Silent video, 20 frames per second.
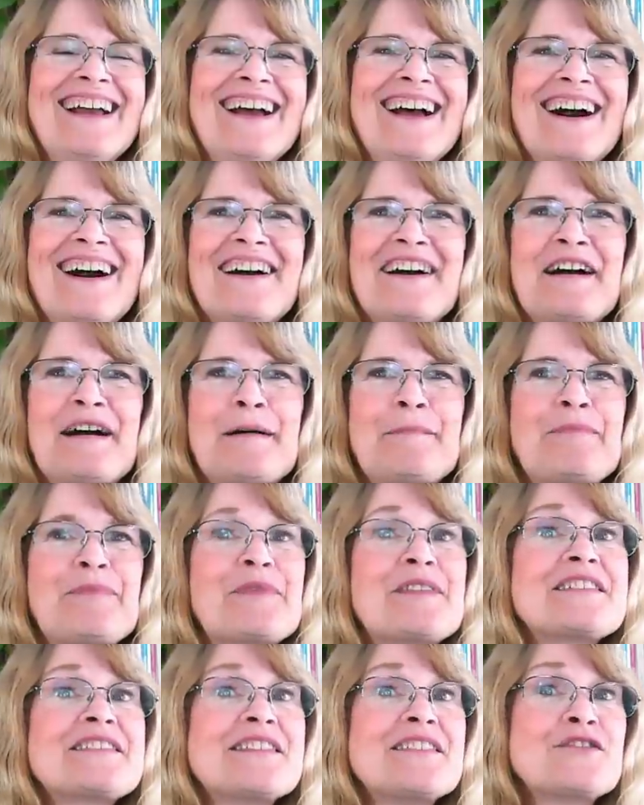Um,
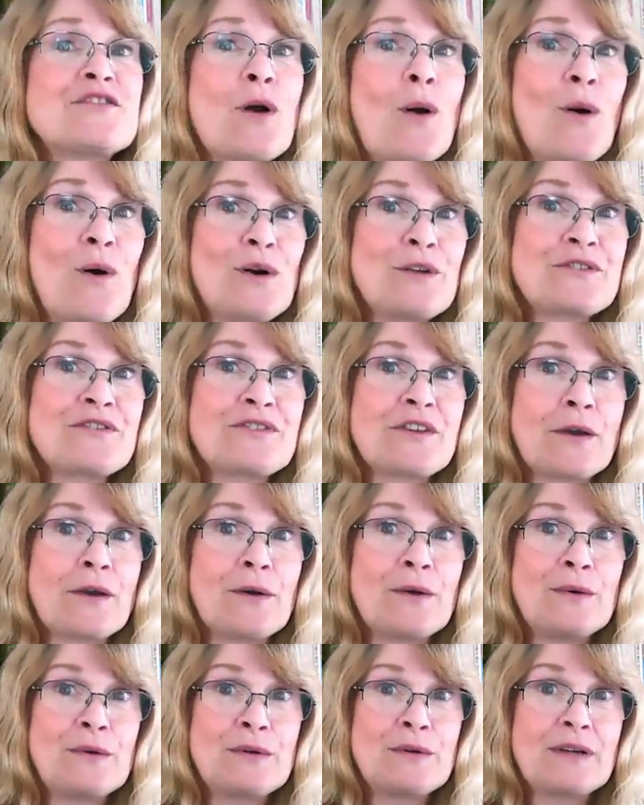this is
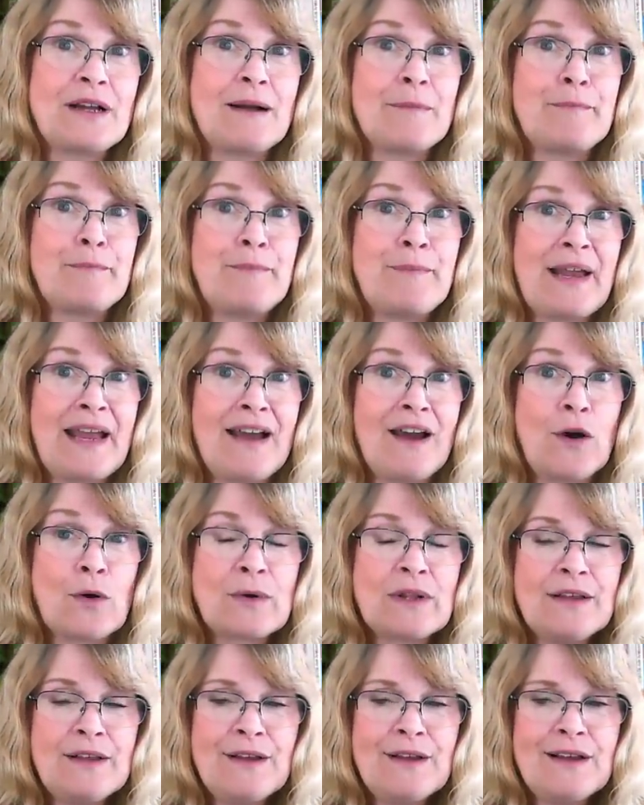also about
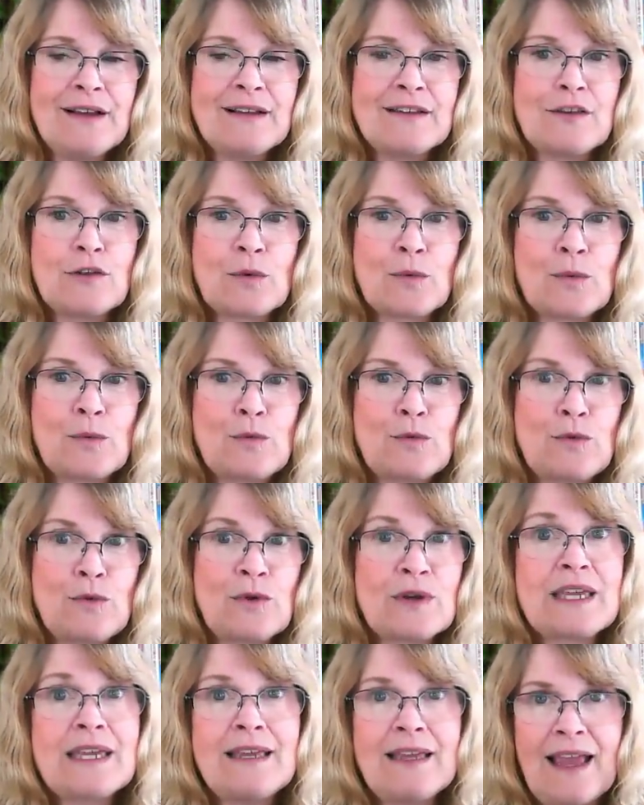you know,
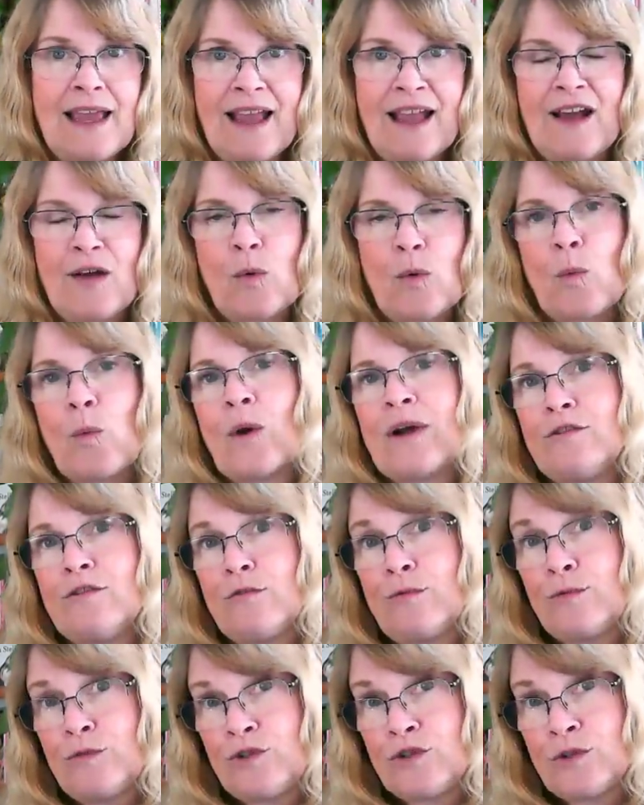looking at what
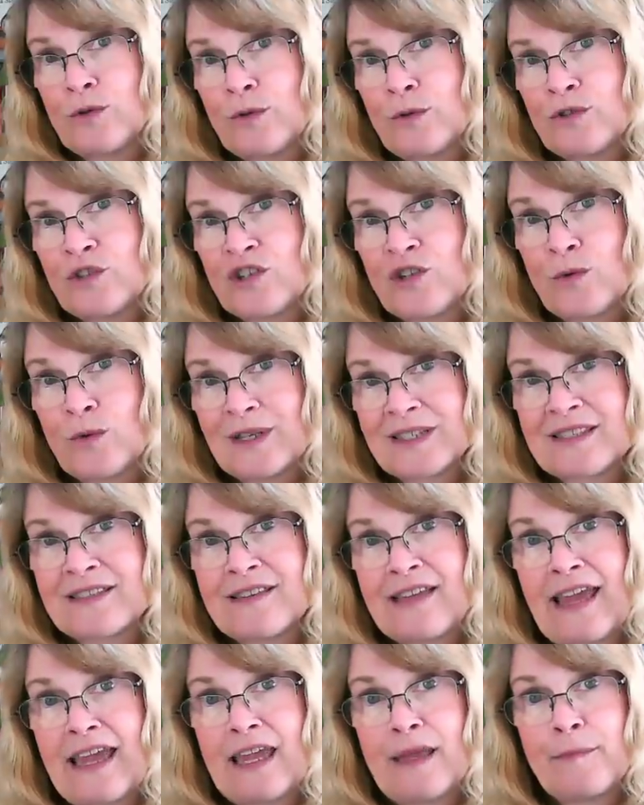you do to
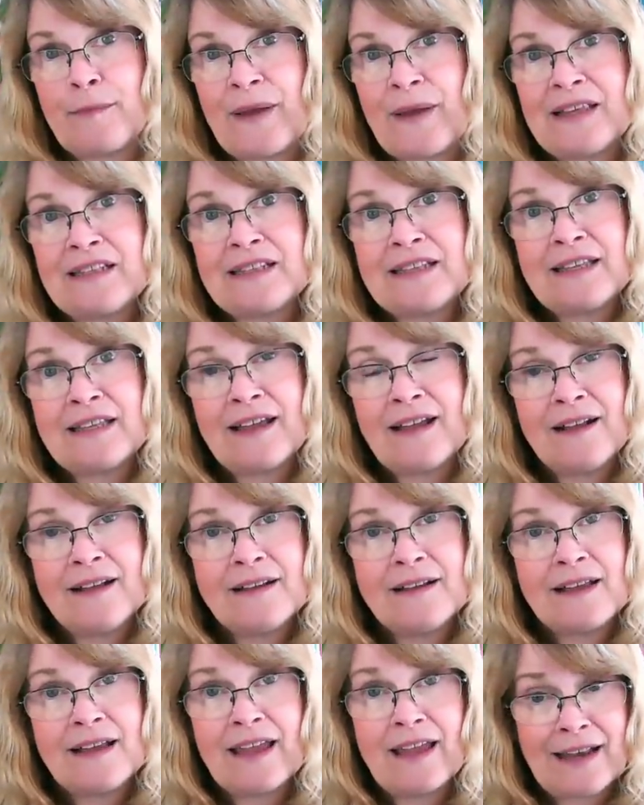escape and
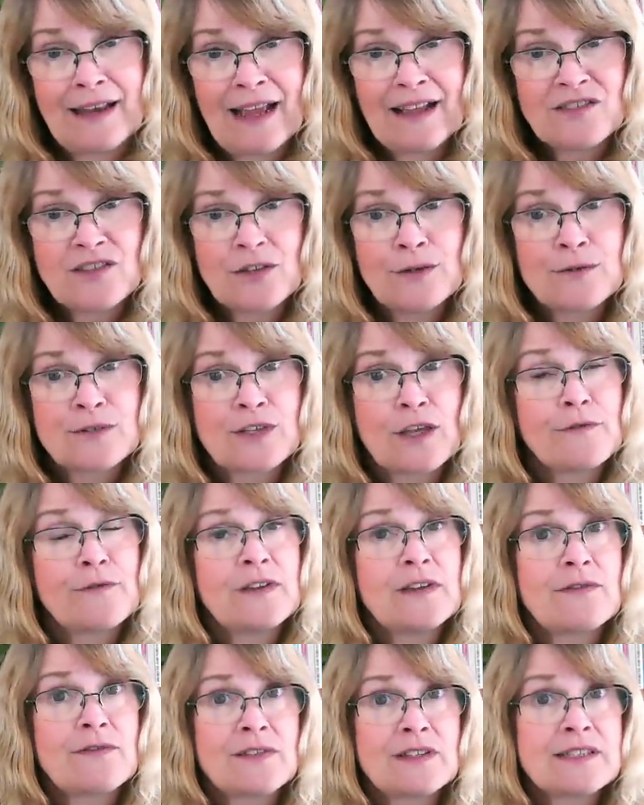and asking yourself
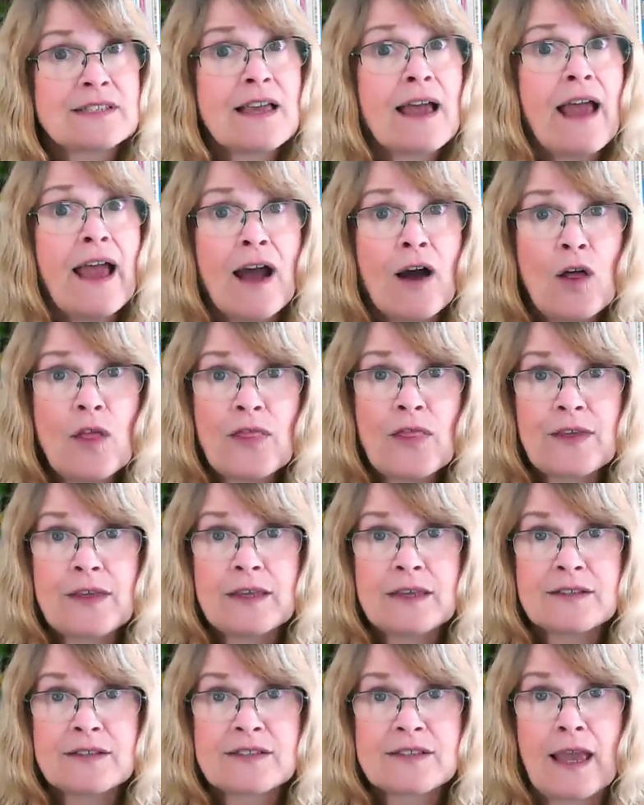if it's a healthy
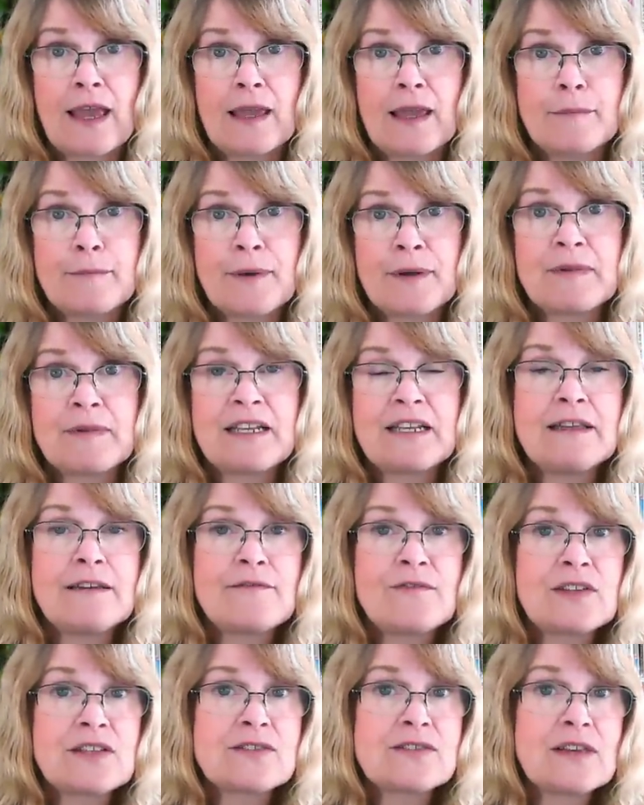escape. I mean,
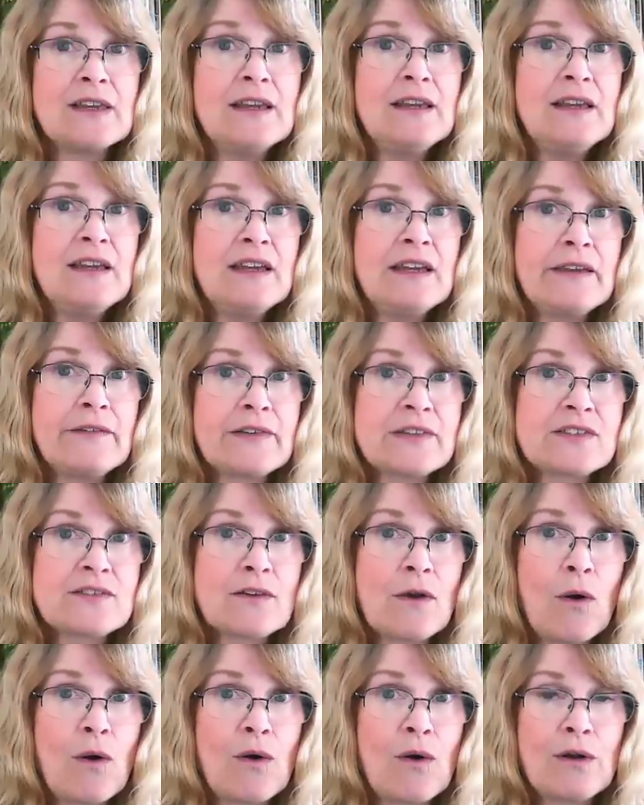if it's if it's
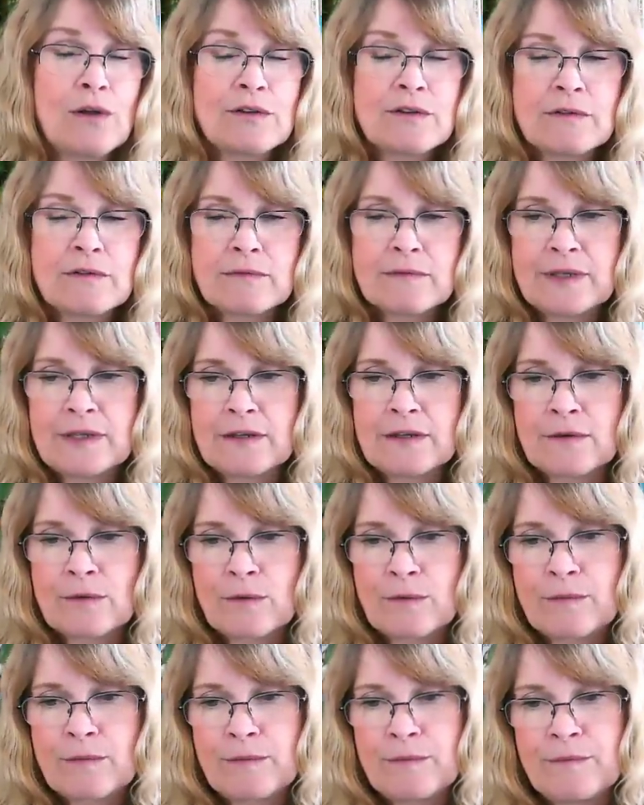all, you know,